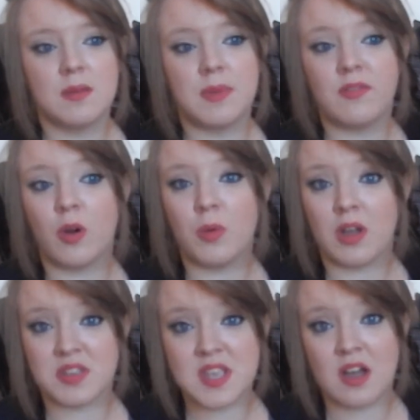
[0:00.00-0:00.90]
before we
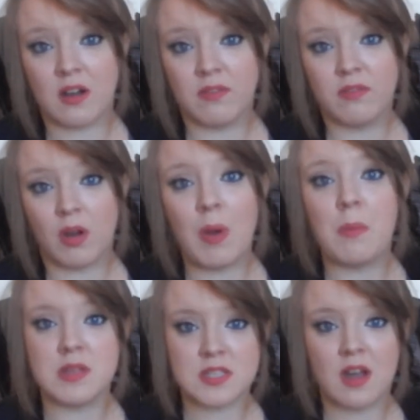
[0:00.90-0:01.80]
all set off, or
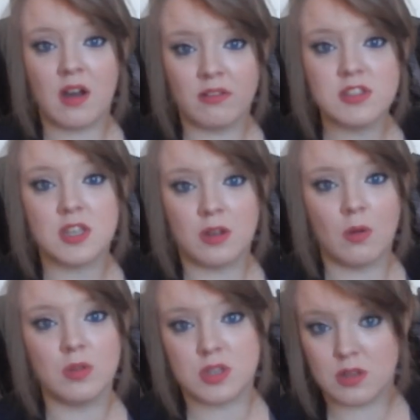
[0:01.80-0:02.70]
when we set off to
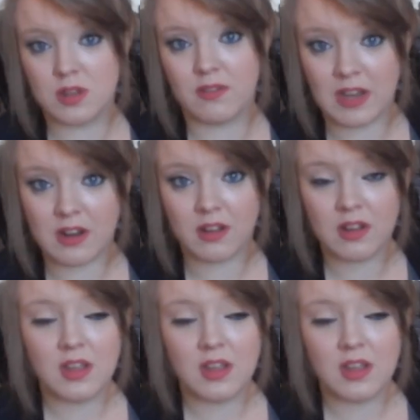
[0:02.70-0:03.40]
go to the arena.